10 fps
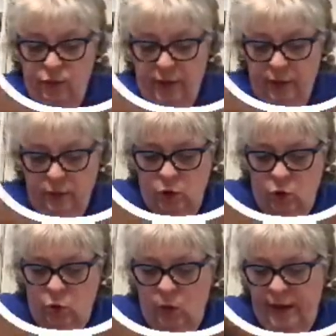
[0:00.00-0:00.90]
real
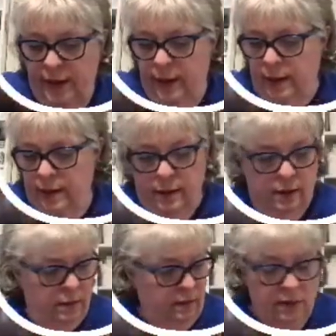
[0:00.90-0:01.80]
quick.
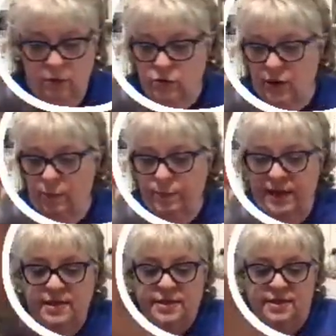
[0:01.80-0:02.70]
Those are our
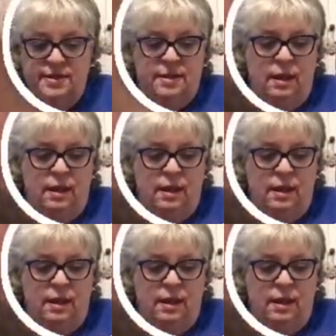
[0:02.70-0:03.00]
pieces.